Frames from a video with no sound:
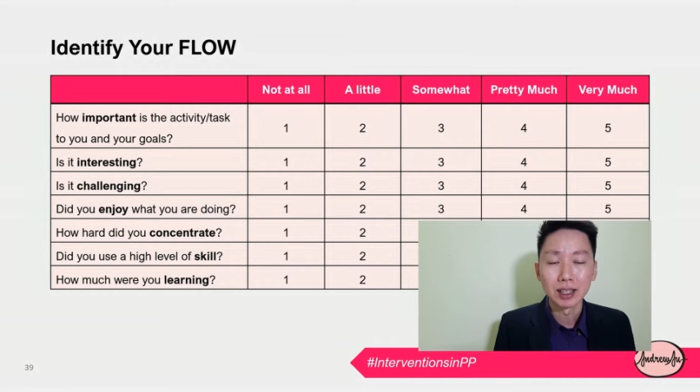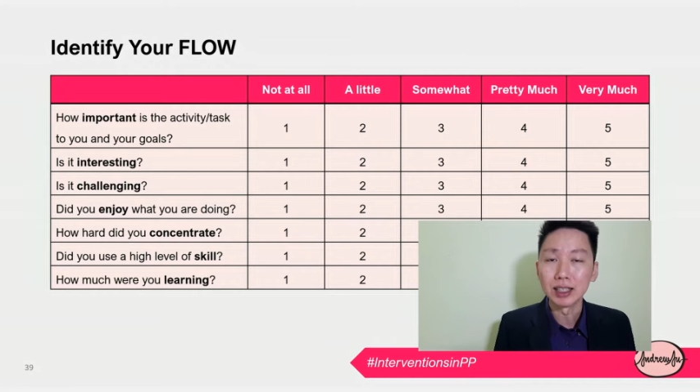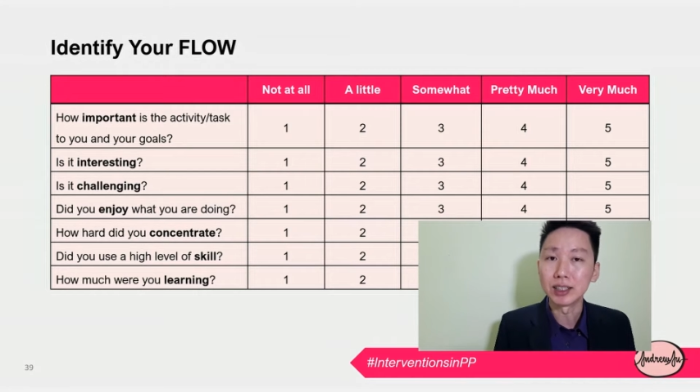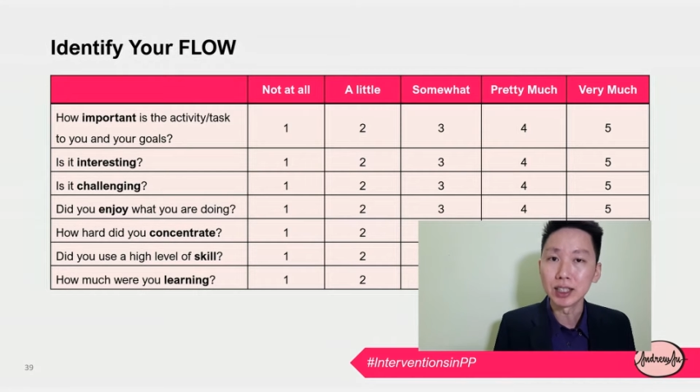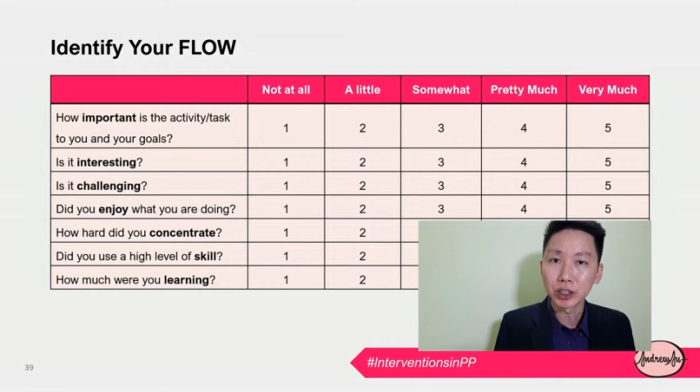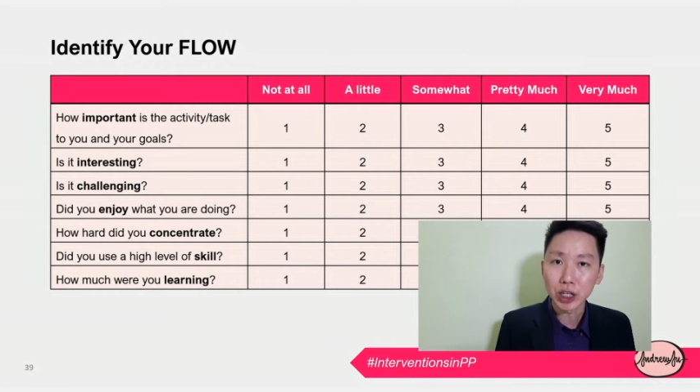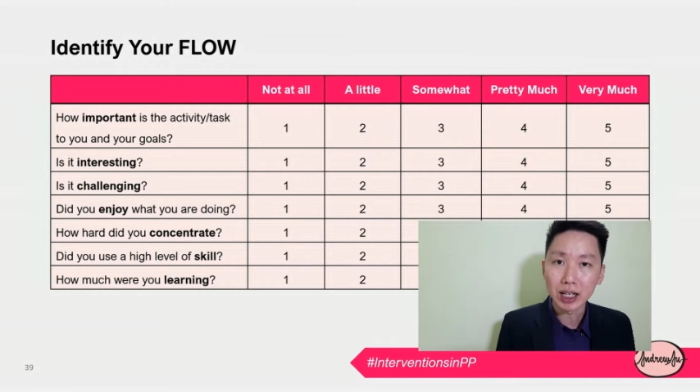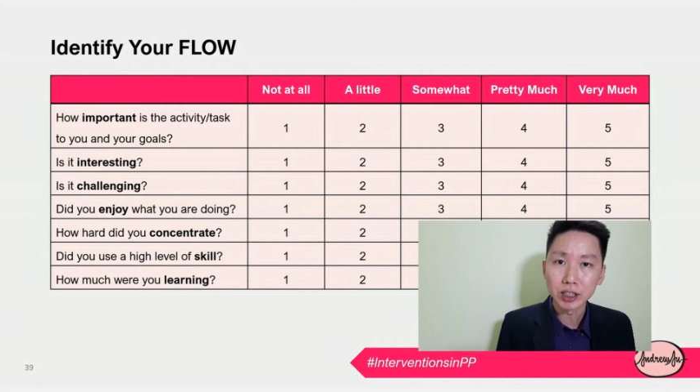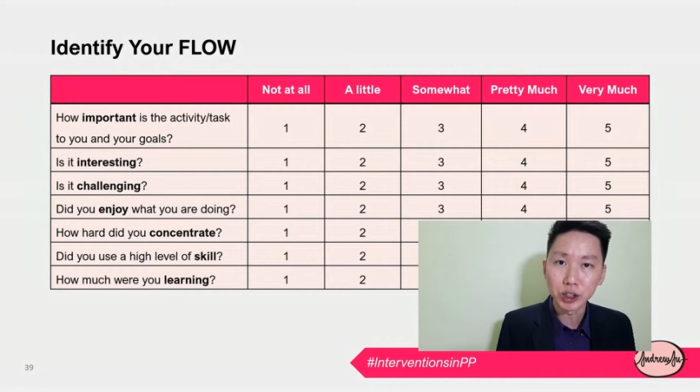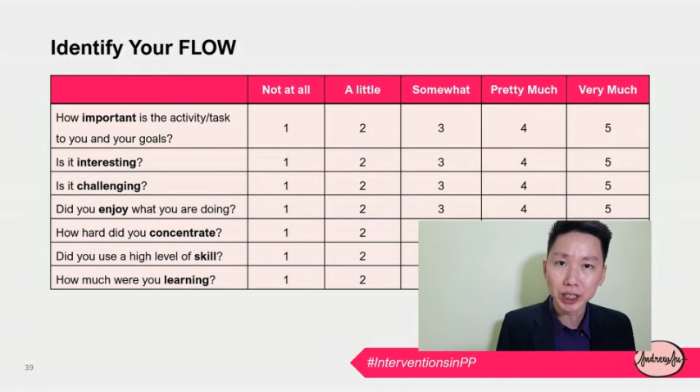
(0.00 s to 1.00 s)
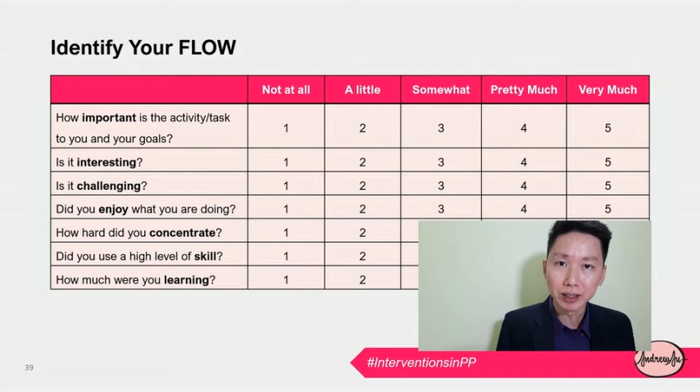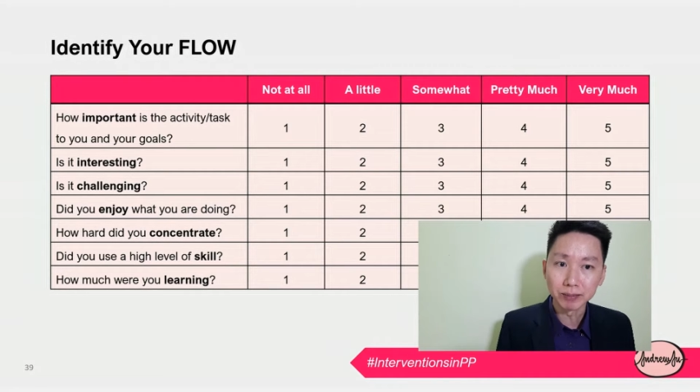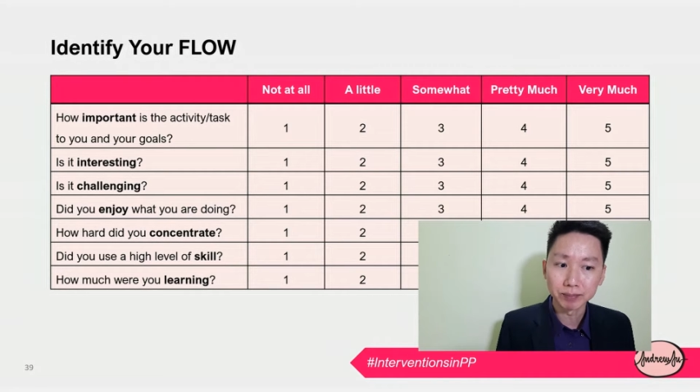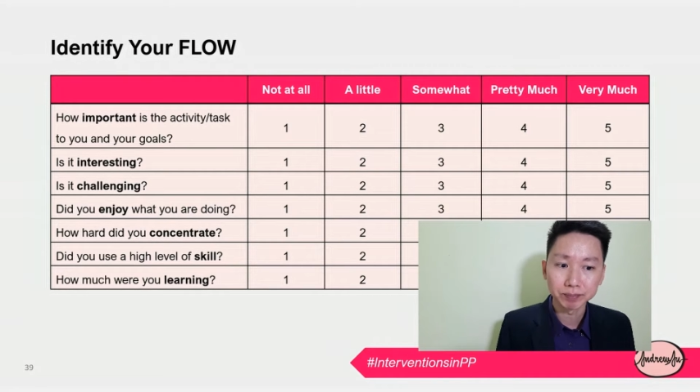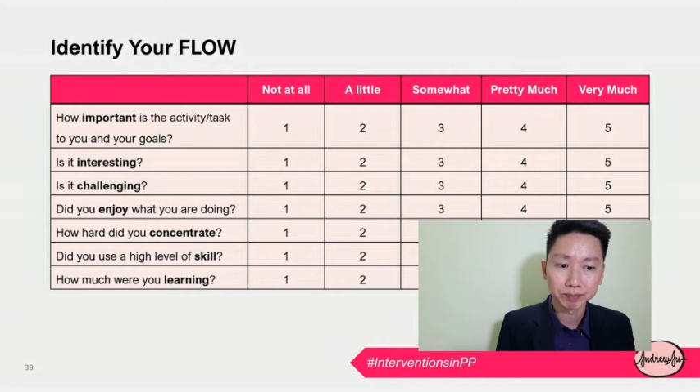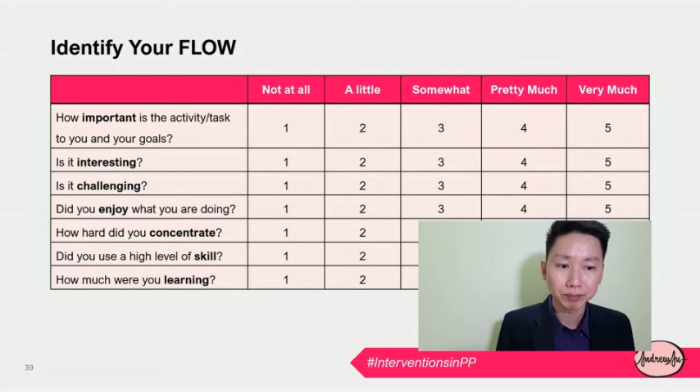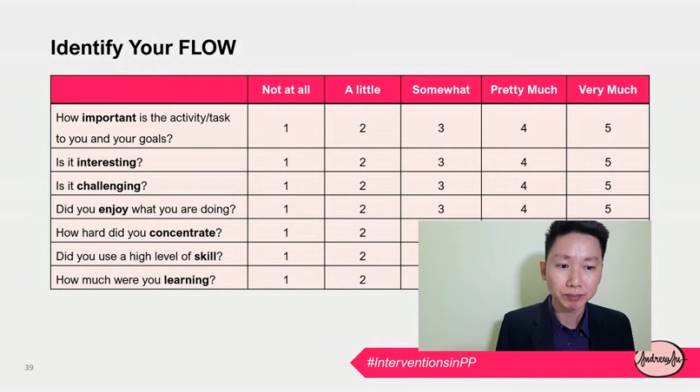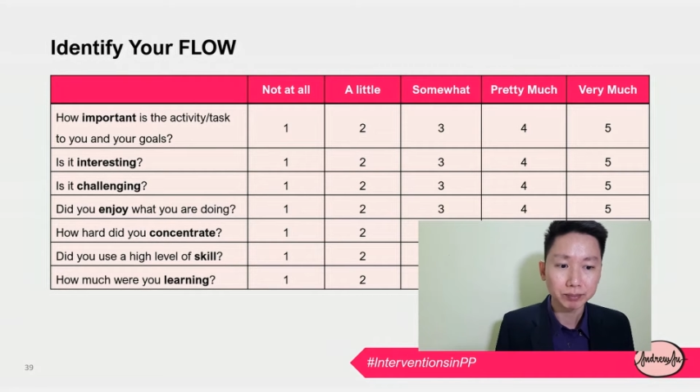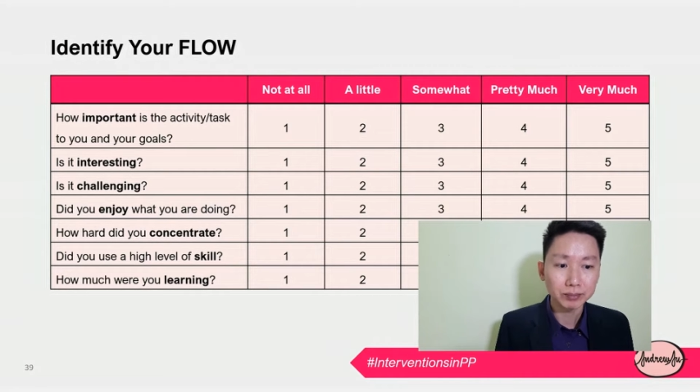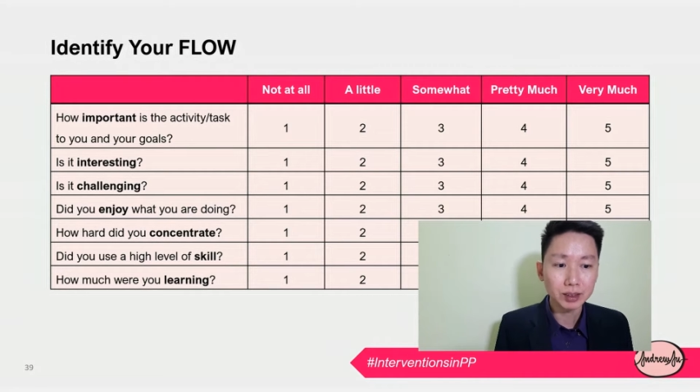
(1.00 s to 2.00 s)
Is it challenging?
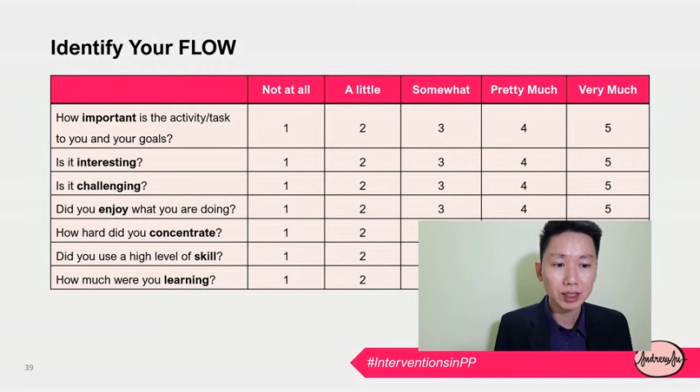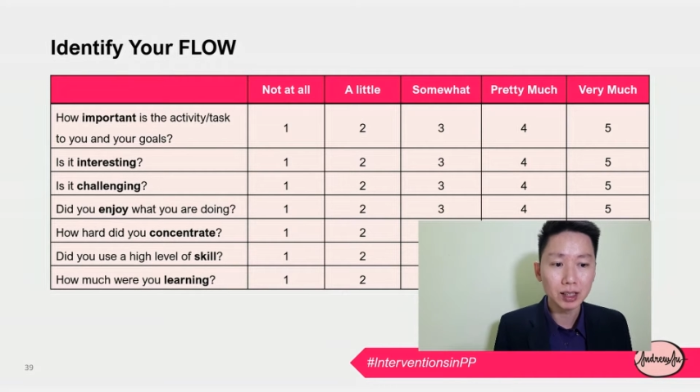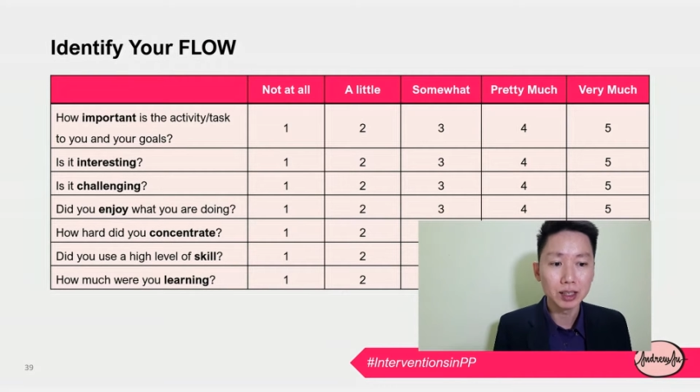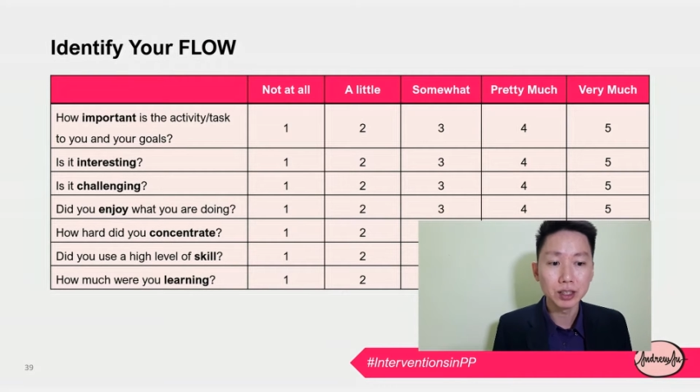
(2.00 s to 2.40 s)
Do